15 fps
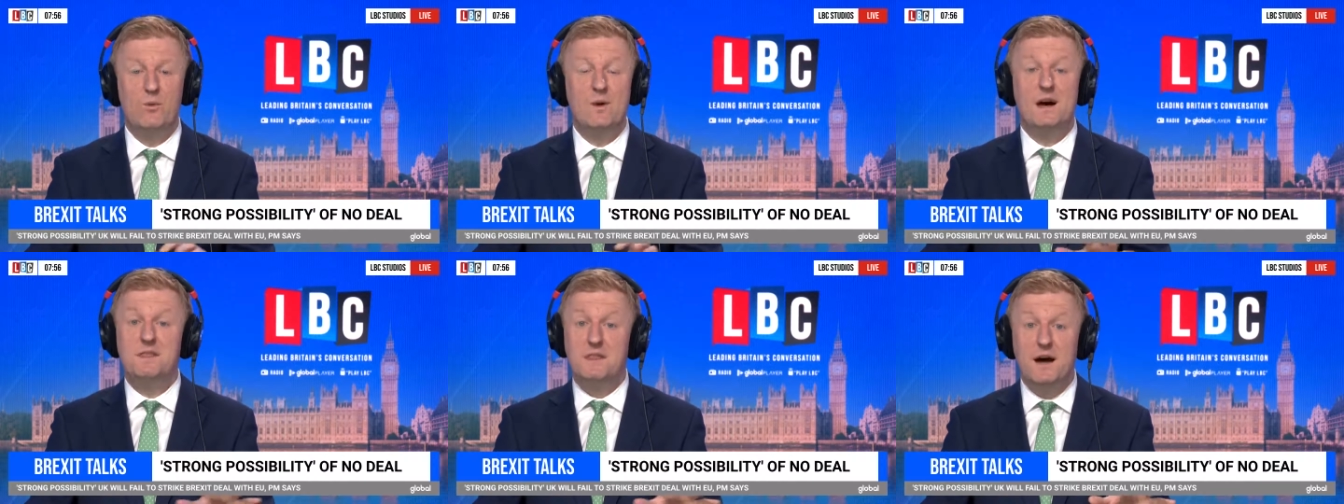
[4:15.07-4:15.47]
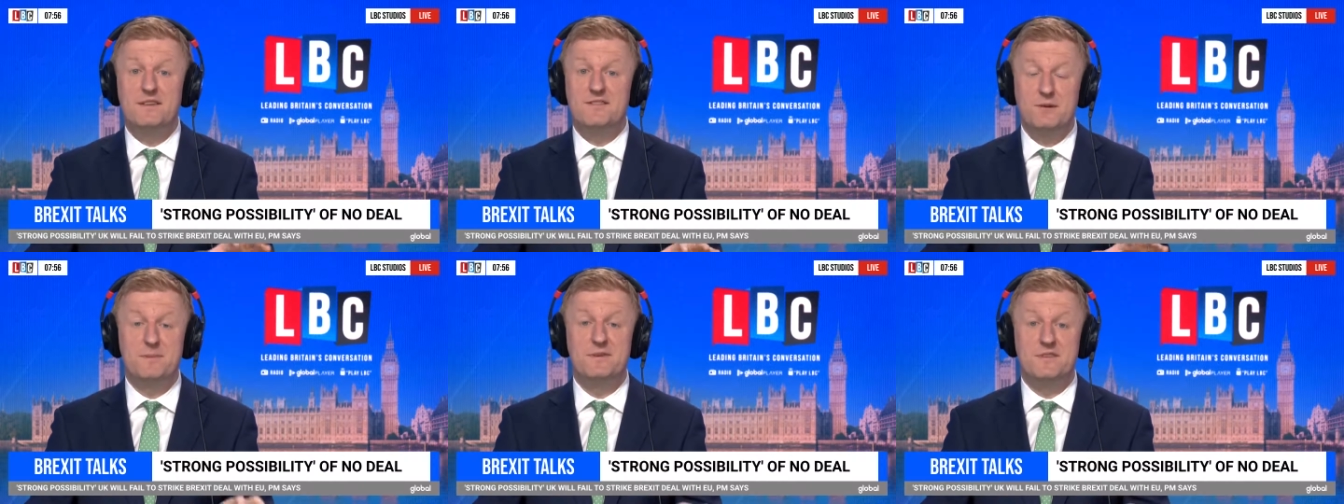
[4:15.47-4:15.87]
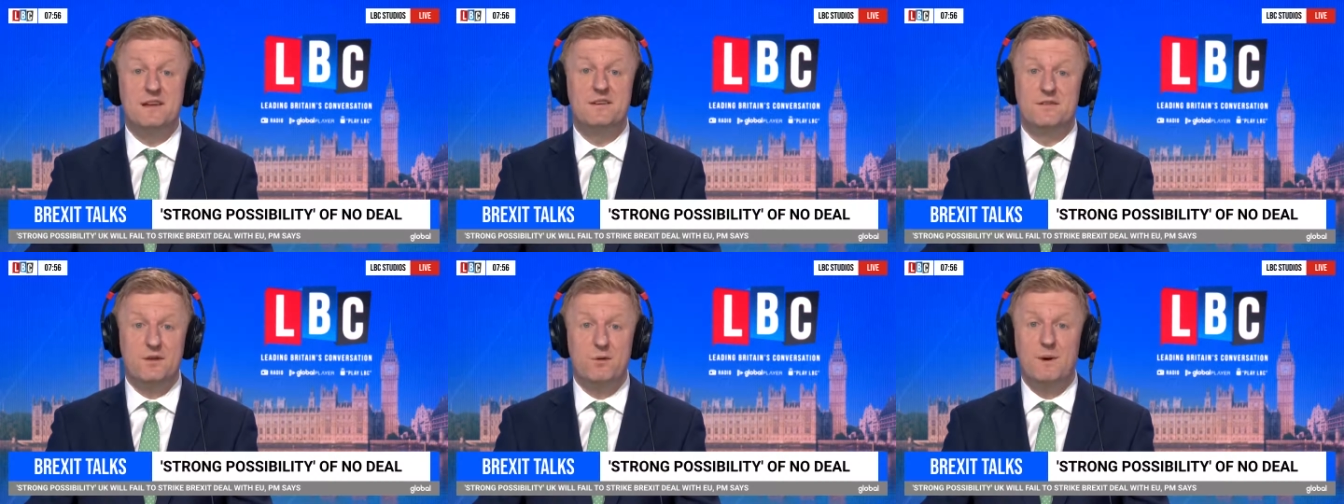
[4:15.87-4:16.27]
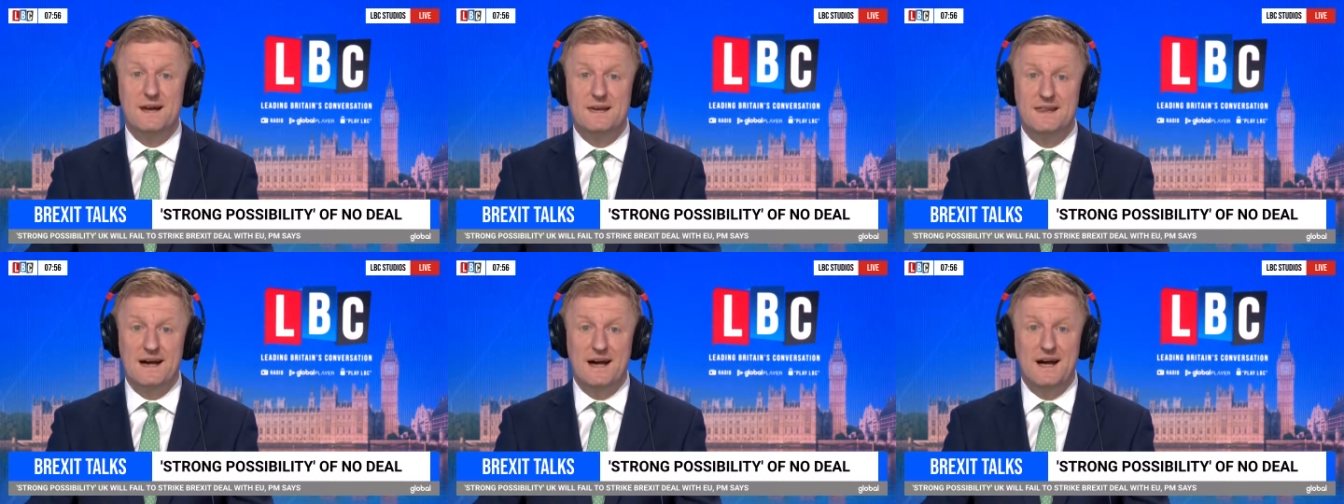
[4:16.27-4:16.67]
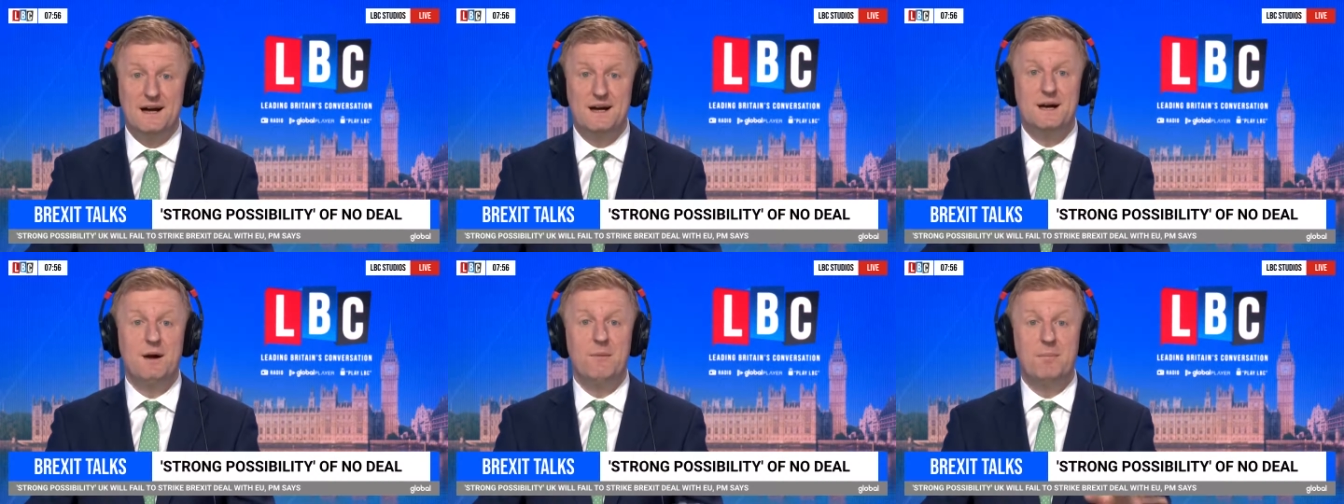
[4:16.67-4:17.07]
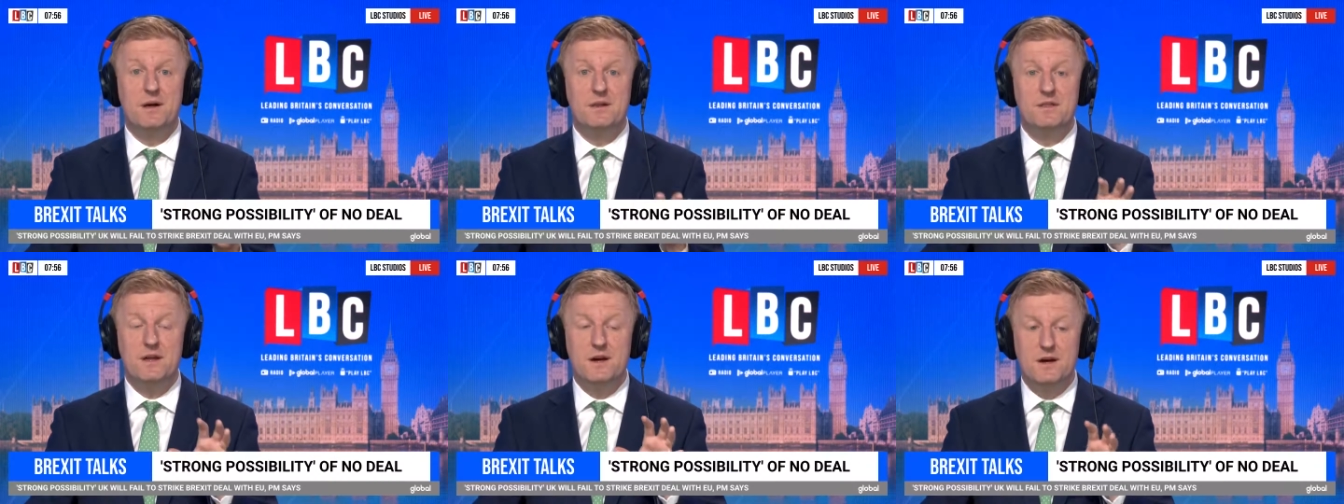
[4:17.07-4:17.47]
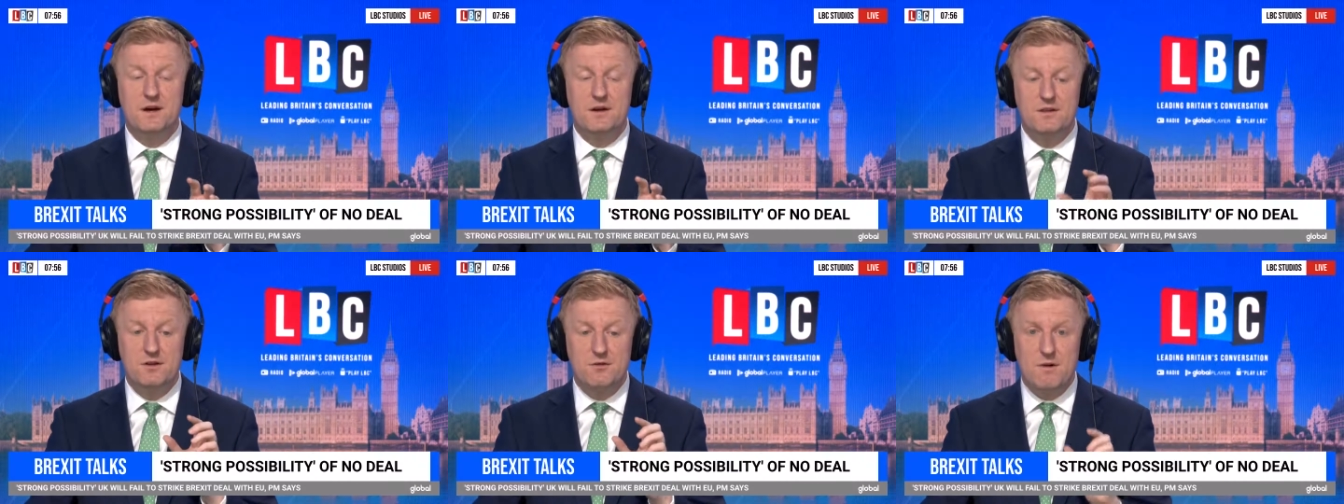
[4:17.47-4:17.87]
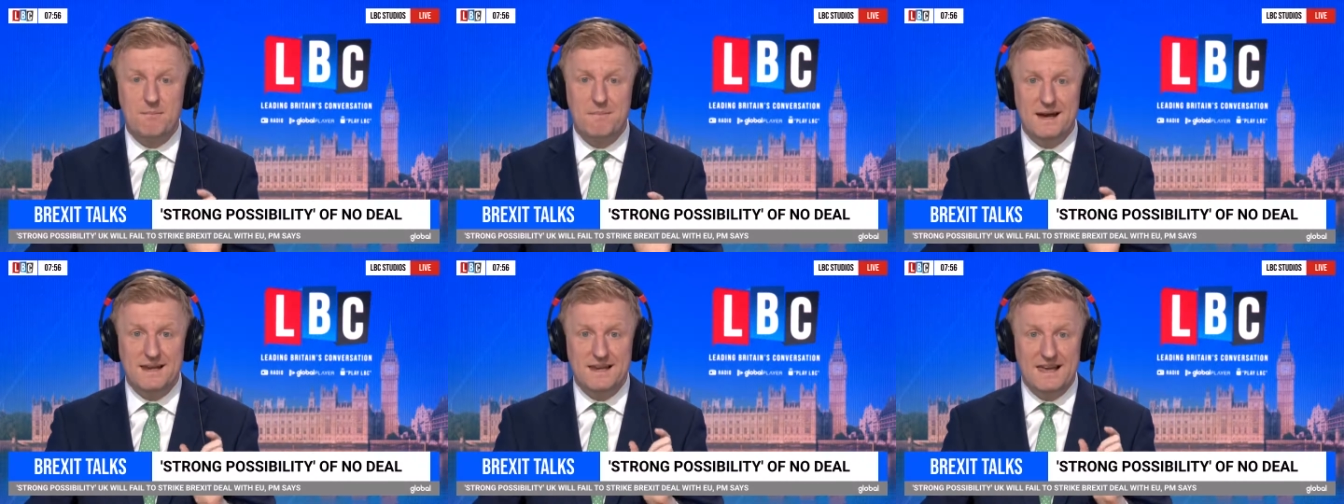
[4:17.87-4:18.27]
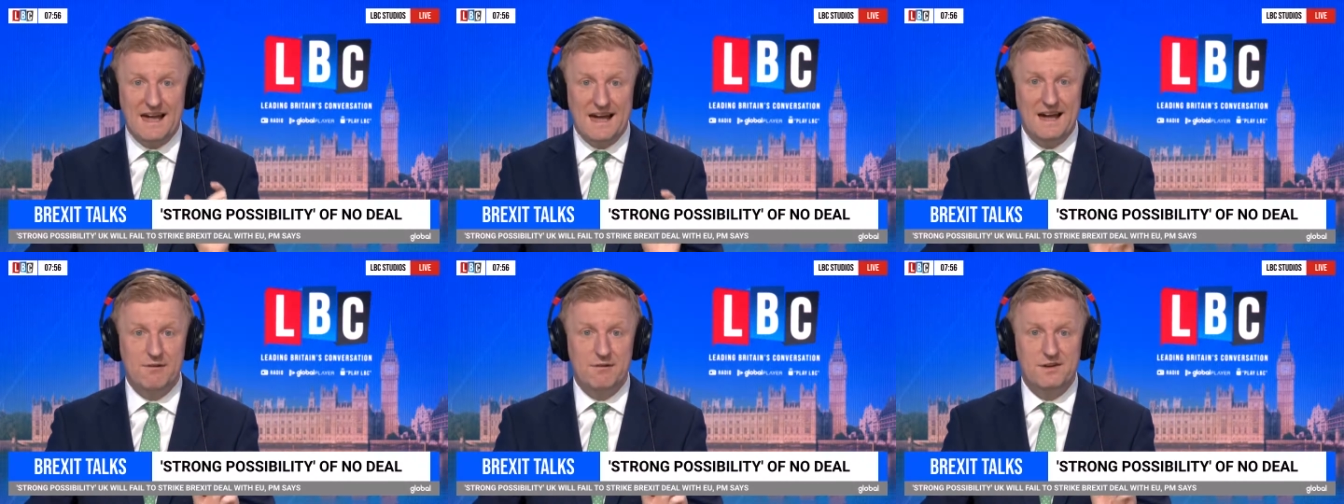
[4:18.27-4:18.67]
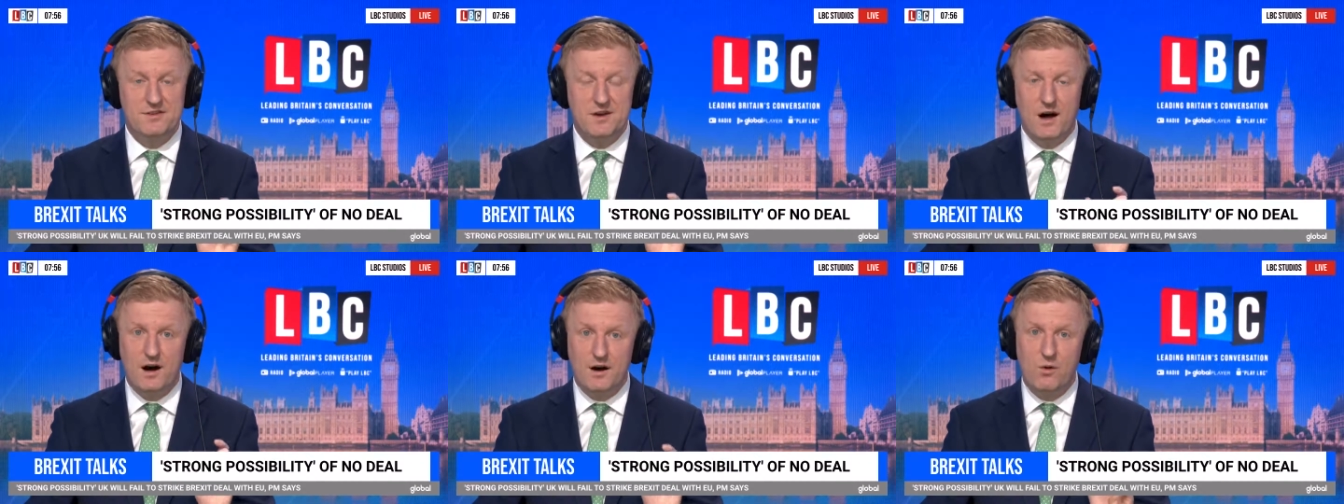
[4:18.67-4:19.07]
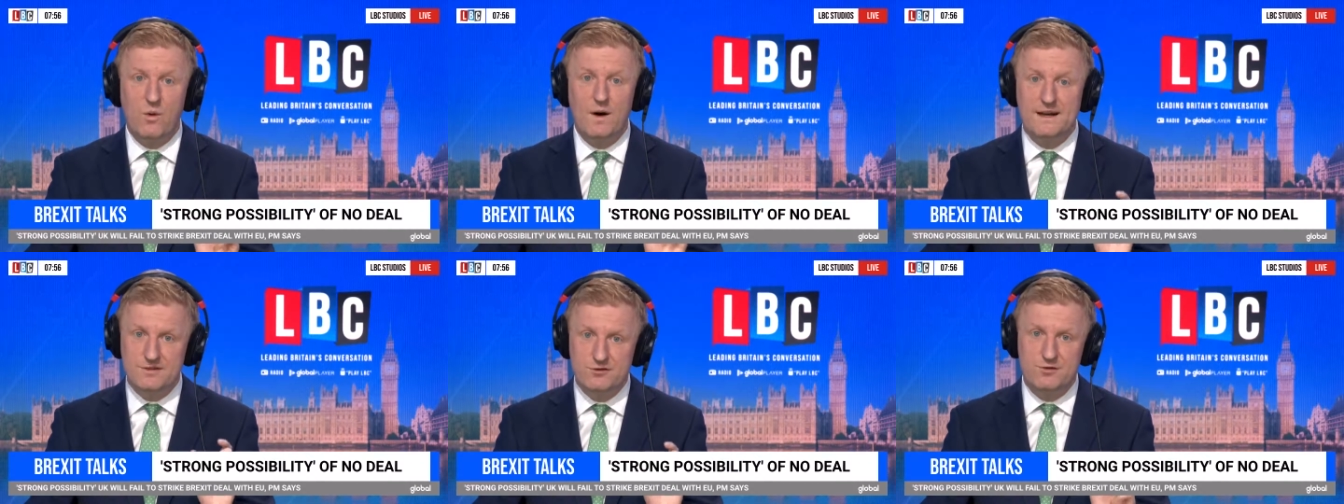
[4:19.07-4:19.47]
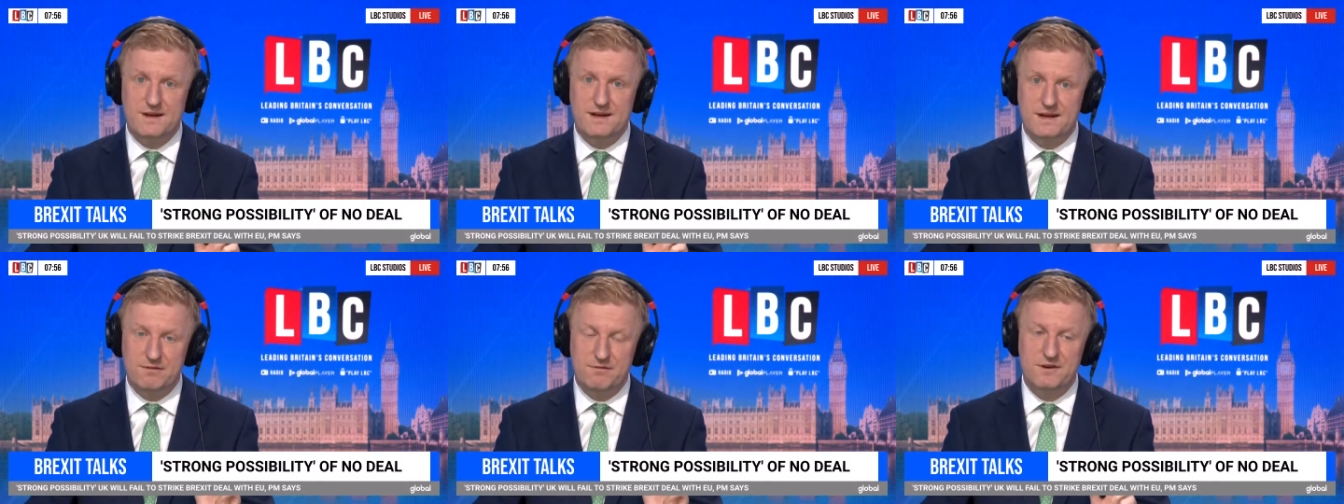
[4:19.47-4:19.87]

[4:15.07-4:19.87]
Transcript: We are 90% of the way there, but the, the remaining areas are quite tricky.